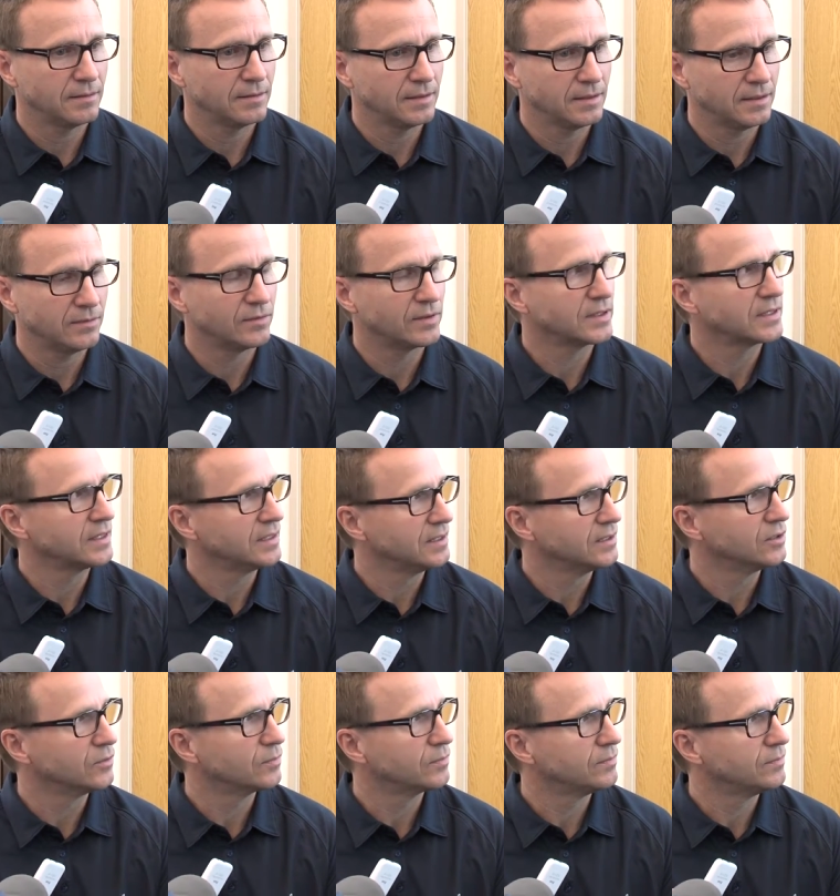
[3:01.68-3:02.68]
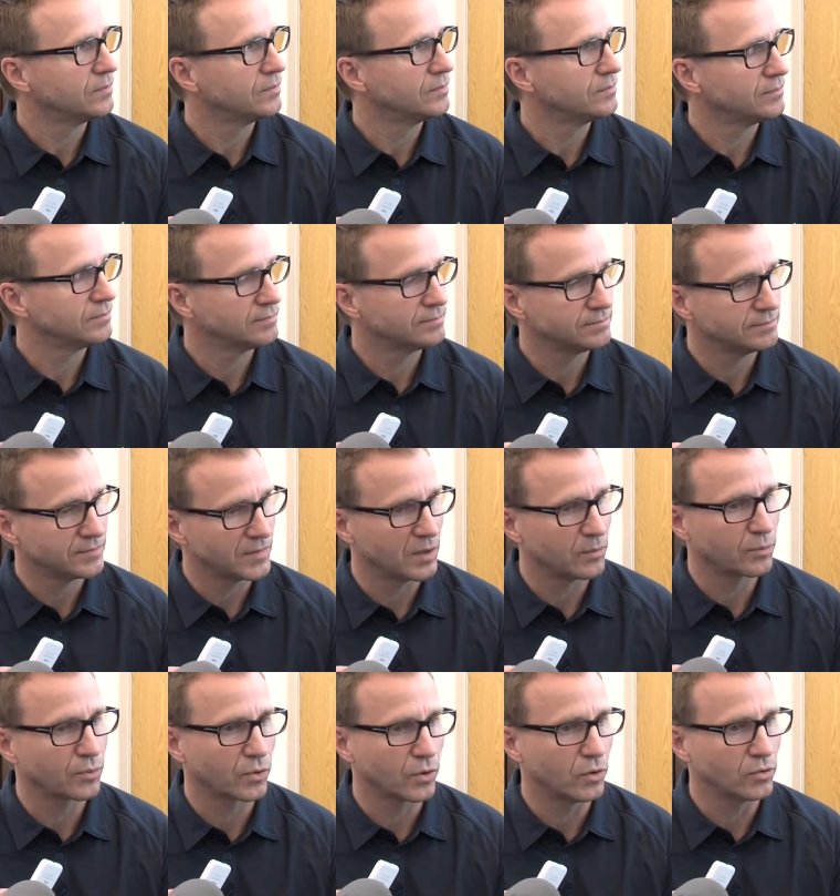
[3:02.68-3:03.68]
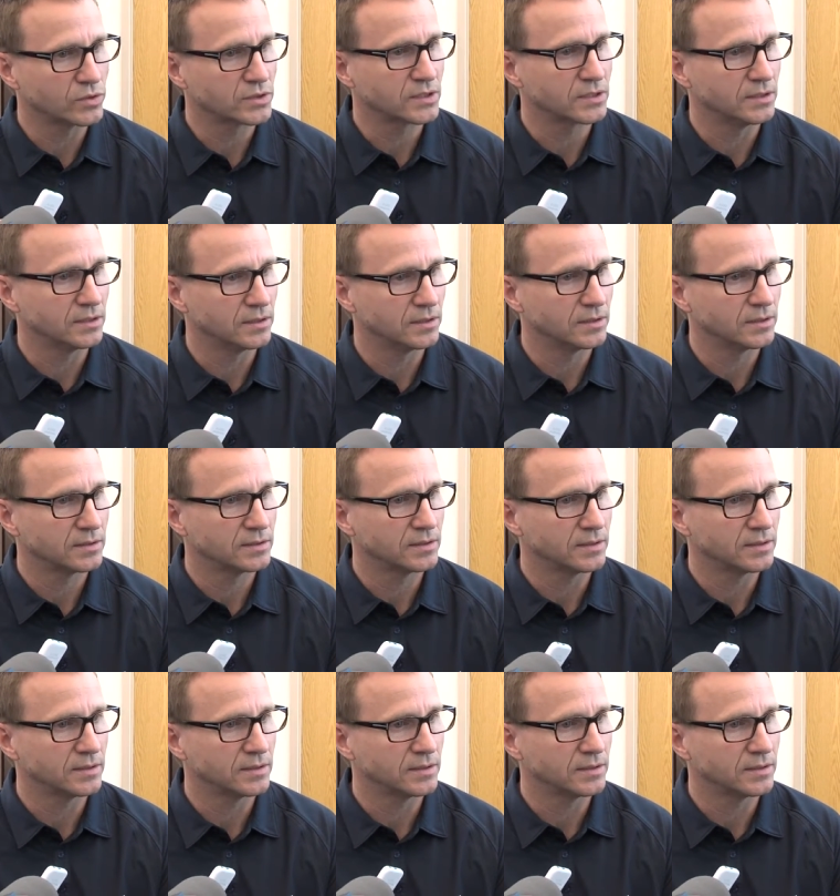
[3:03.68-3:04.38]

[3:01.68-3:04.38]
even keel approach to,